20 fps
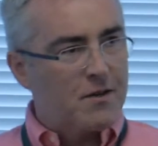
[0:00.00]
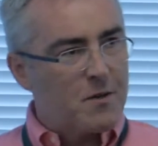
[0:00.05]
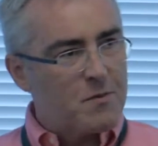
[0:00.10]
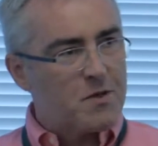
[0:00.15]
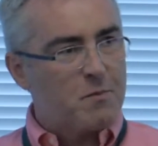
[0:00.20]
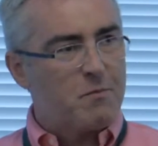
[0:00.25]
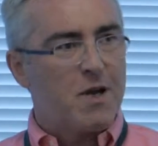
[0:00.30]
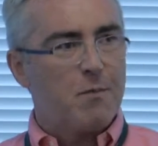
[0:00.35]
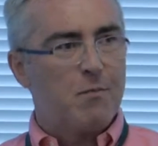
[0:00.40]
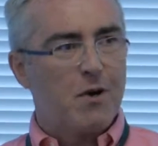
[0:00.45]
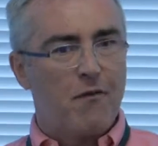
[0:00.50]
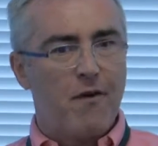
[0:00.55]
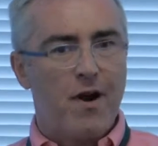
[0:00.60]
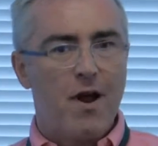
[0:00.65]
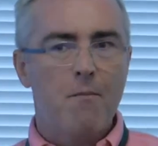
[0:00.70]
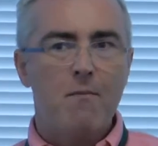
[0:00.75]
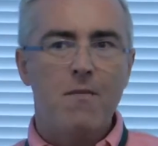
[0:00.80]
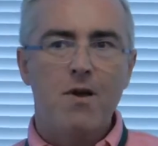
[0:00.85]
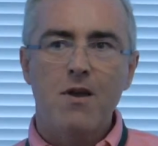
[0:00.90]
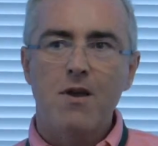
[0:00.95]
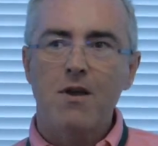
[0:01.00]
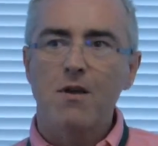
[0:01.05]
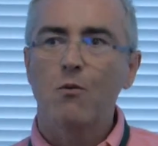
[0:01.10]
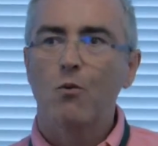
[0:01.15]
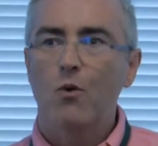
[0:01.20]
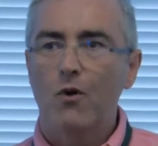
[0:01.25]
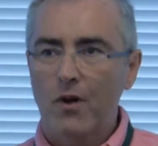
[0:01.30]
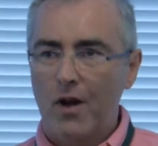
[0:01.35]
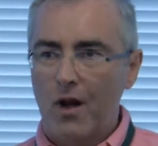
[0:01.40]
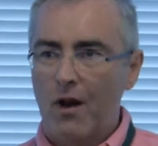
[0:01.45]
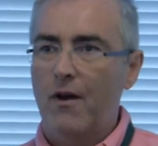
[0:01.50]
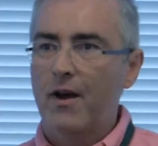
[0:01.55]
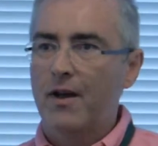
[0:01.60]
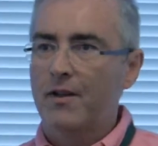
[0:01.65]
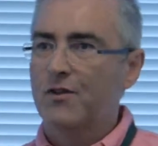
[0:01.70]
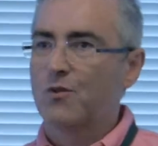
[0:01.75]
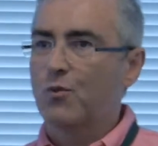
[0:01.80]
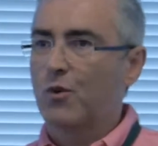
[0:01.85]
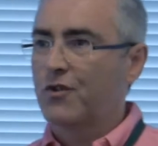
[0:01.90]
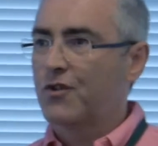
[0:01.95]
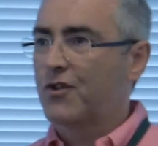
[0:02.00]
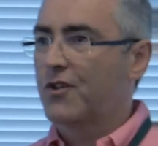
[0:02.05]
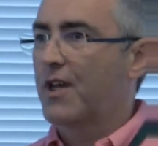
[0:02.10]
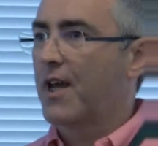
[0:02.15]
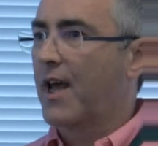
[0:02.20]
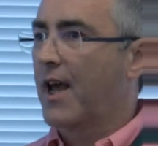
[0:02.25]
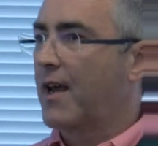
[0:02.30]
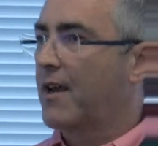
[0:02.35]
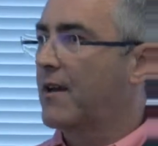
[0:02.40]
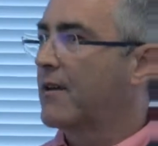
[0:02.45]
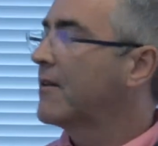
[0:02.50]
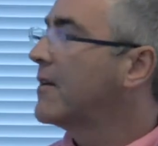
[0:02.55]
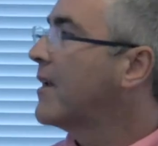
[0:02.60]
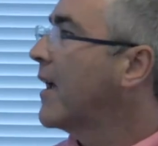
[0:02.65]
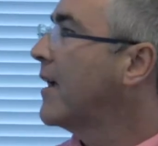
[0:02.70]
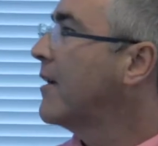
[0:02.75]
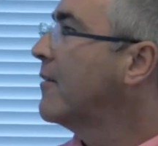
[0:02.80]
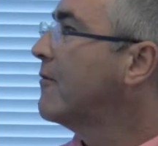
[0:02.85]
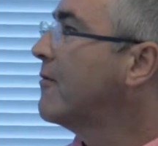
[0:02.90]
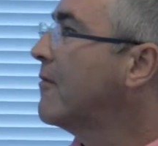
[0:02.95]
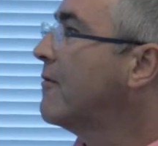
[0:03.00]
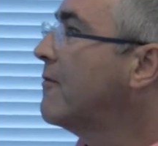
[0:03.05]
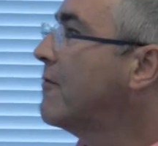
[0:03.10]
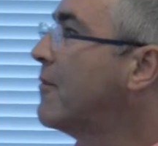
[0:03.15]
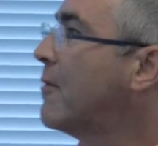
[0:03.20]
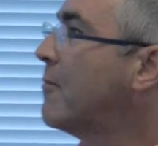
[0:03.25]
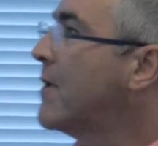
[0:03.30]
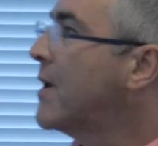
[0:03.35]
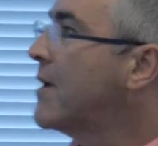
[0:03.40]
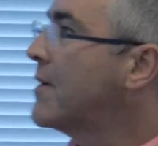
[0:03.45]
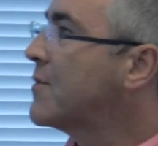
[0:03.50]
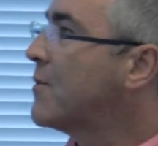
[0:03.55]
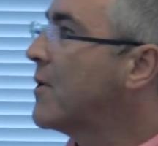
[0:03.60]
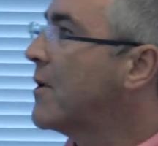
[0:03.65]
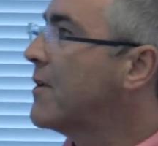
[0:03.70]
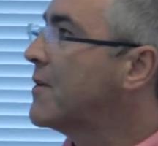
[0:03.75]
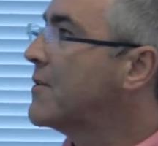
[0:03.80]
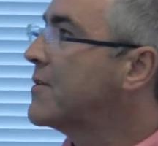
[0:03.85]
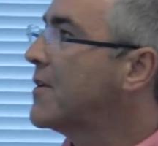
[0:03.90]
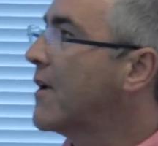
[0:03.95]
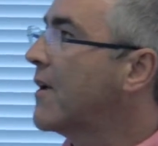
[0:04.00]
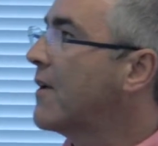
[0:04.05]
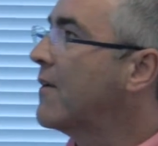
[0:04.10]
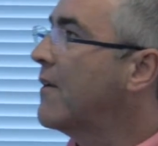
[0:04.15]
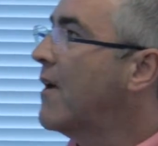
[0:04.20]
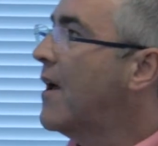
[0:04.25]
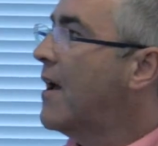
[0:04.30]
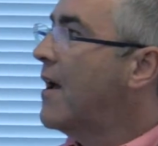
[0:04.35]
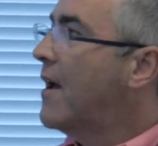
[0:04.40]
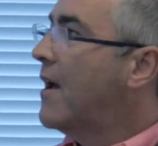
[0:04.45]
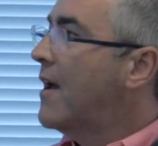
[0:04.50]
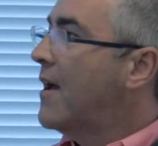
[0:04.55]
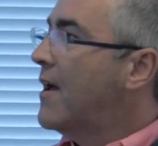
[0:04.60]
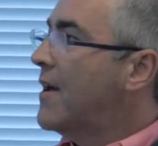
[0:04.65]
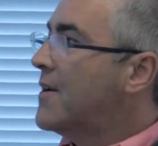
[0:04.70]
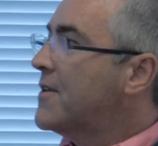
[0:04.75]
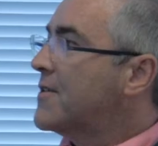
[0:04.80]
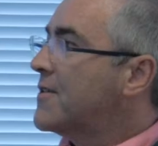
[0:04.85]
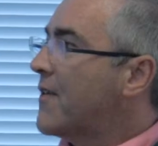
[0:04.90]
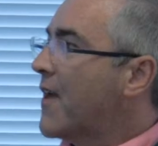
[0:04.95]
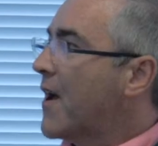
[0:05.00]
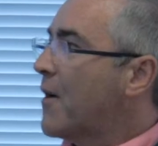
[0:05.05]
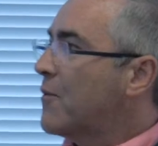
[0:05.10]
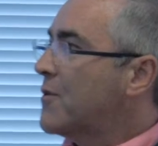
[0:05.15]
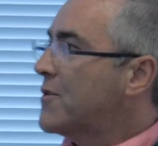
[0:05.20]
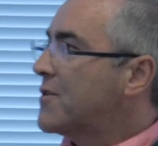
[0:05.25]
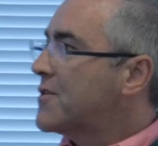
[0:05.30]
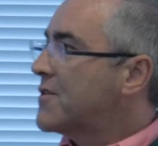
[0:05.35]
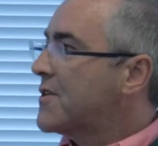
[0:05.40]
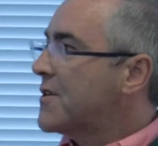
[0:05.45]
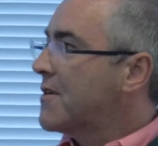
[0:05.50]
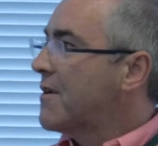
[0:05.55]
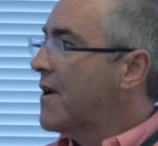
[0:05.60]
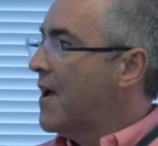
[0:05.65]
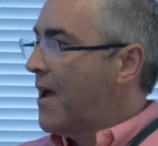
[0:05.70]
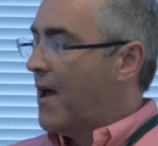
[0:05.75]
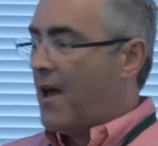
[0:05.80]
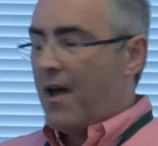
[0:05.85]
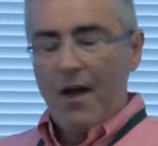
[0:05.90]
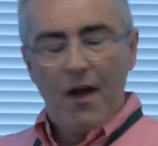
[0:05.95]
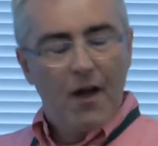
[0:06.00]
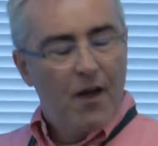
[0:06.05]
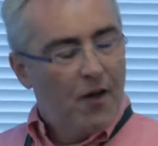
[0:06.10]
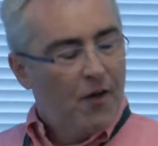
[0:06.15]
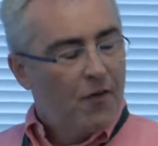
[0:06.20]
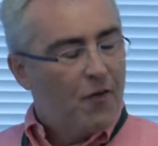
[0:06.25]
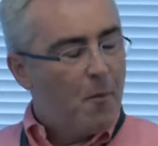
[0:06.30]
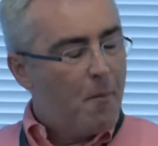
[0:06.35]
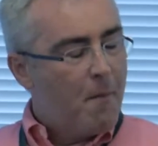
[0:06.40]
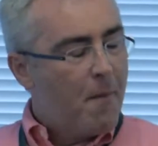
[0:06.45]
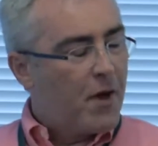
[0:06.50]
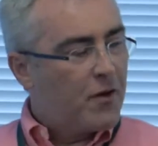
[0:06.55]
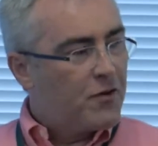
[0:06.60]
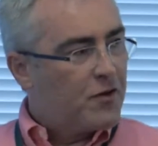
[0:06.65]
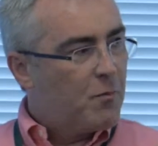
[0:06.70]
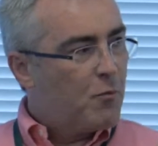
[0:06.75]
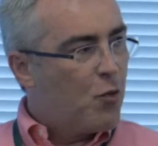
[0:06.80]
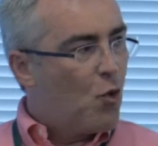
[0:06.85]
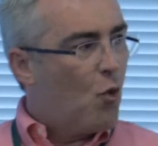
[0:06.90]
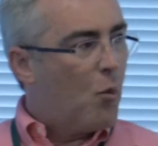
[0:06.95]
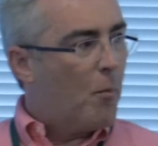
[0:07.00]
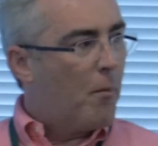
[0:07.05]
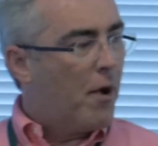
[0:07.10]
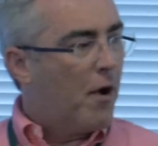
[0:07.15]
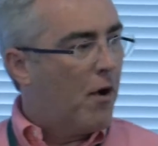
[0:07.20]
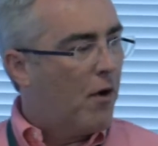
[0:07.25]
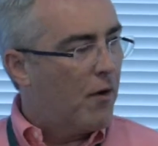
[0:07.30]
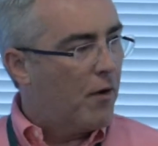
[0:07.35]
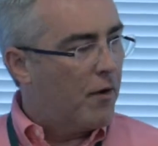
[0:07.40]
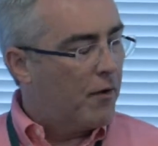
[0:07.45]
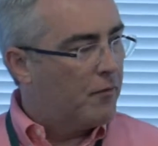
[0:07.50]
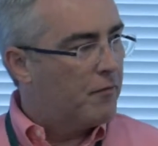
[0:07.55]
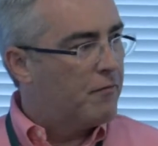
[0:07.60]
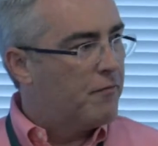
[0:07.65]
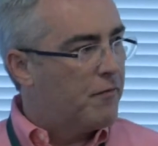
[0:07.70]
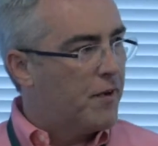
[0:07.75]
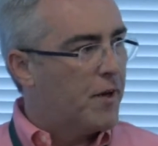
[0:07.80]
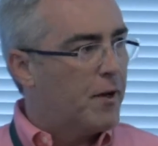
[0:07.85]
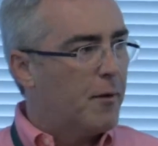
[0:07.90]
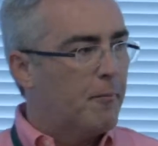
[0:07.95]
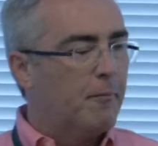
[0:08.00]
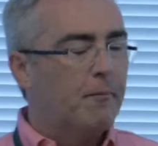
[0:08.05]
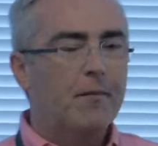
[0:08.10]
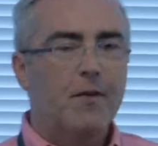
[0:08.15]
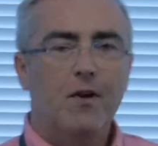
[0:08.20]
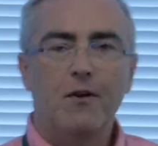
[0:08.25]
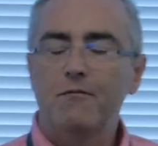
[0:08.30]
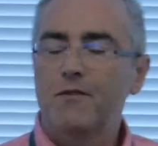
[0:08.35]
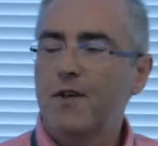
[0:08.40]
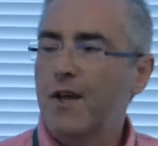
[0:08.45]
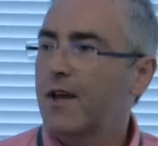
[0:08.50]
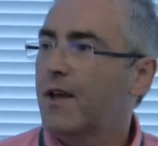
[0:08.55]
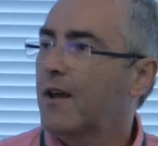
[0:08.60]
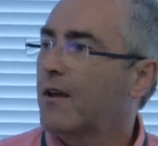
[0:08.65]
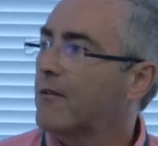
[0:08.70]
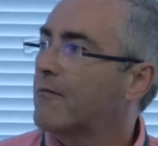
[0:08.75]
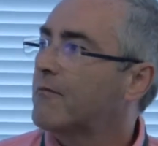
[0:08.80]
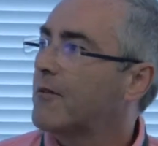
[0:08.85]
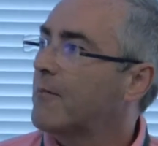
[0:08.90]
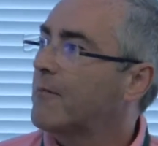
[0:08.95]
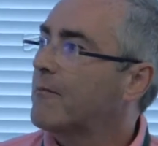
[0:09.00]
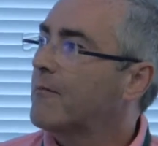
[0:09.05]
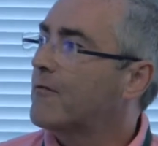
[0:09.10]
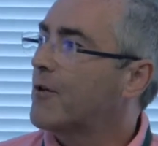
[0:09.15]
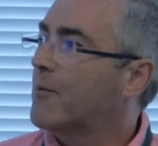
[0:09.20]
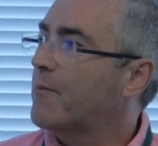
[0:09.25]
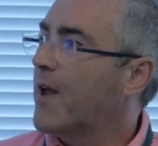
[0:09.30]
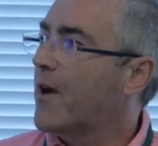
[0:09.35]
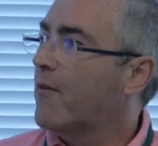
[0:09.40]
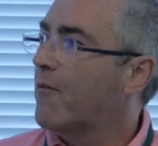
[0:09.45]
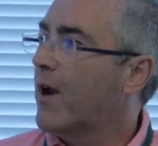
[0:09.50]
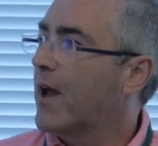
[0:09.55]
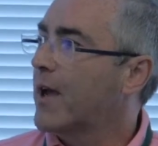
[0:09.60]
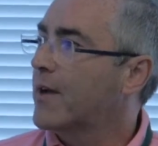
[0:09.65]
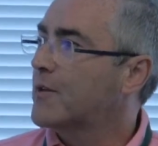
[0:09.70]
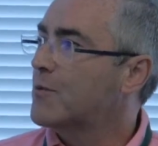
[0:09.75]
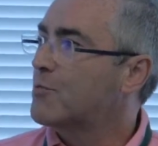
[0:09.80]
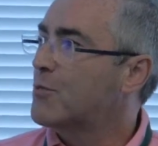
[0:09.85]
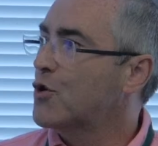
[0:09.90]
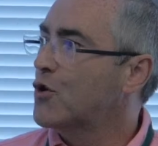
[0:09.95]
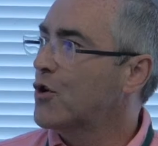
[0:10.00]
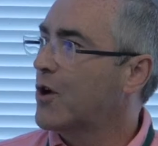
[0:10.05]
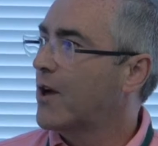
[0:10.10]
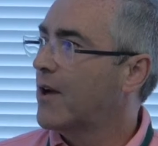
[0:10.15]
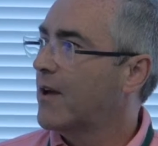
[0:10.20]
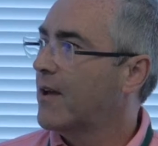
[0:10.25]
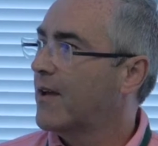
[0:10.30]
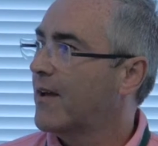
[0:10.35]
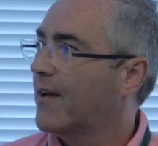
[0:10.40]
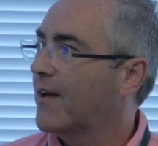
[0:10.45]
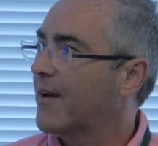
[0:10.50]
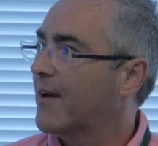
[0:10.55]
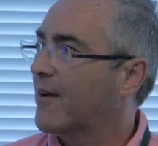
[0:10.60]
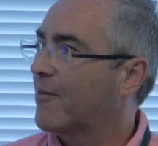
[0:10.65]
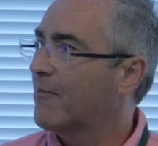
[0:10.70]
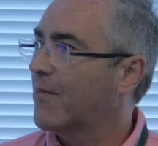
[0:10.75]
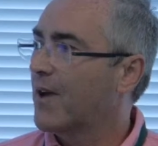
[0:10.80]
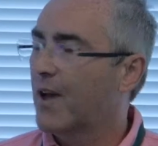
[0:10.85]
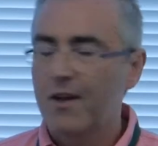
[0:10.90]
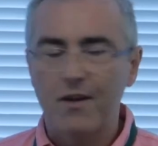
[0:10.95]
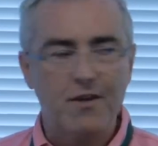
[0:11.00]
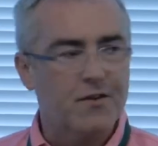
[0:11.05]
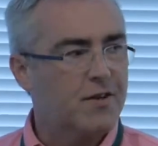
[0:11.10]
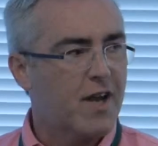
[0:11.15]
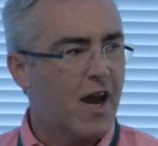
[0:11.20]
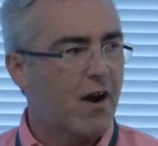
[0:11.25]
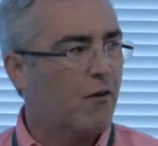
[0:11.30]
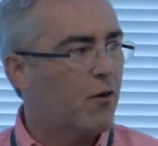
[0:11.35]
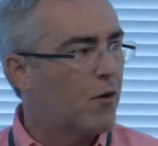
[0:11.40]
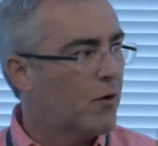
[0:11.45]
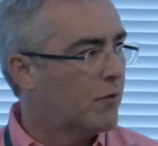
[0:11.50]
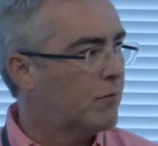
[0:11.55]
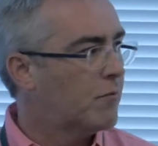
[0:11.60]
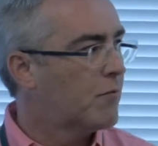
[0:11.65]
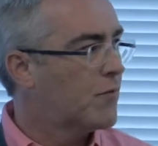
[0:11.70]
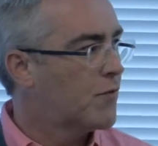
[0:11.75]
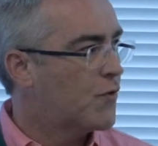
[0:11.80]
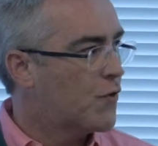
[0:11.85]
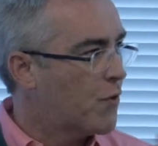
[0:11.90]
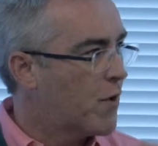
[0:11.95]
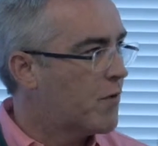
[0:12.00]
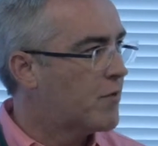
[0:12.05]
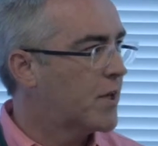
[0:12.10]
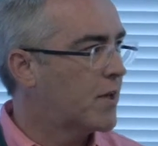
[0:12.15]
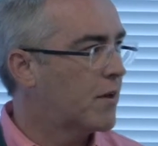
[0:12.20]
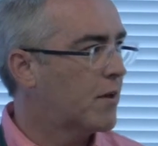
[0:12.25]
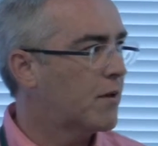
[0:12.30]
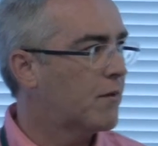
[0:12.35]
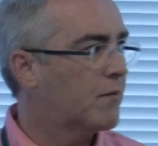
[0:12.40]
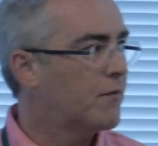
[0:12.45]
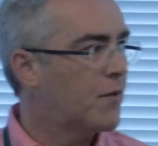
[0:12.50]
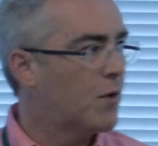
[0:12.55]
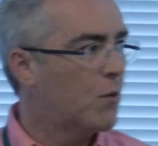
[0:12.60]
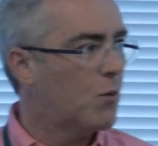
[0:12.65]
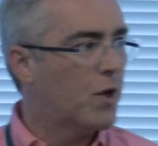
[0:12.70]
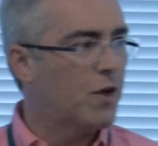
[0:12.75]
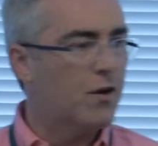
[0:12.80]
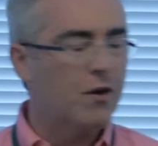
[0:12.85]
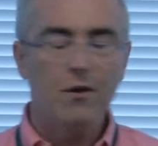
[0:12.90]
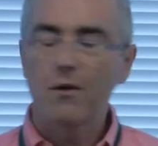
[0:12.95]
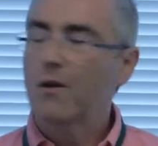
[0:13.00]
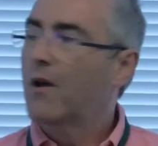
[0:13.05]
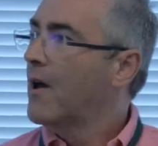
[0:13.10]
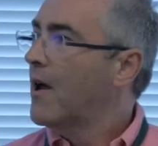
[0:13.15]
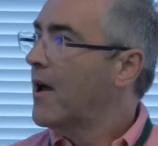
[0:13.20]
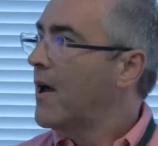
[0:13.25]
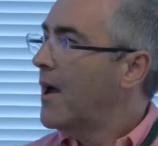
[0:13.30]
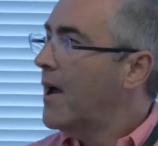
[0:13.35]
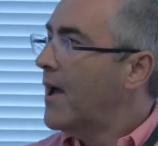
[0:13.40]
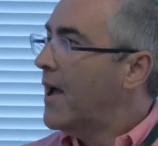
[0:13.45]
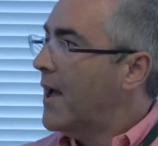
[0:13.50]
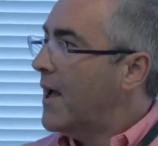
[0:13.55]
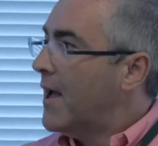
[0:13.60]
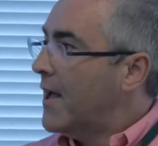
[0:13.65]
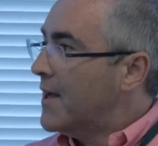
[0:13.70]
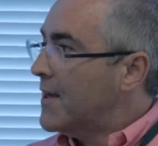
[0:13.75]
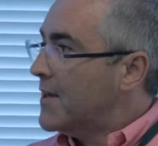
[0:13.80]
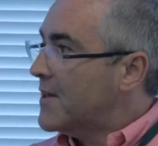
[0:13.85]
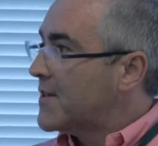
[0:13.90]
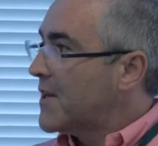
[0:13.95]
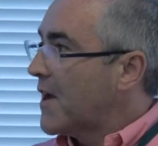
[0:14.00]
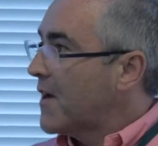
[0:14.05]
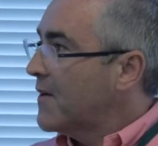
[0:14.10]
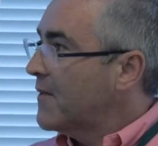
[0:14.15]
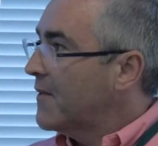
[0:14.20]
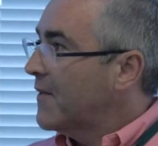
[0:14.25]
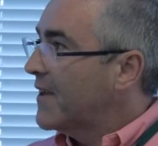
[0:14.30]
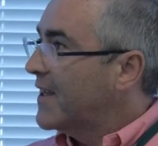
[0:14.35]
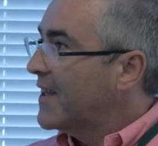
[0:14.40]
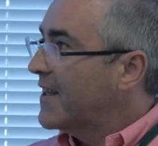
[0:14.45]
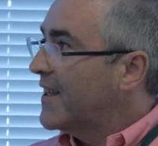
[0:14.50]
in terms of people around me, what clients wanted to gain from me as well. So that was the most important part of taking from that relaxed book, and has carried on through everything that we do. So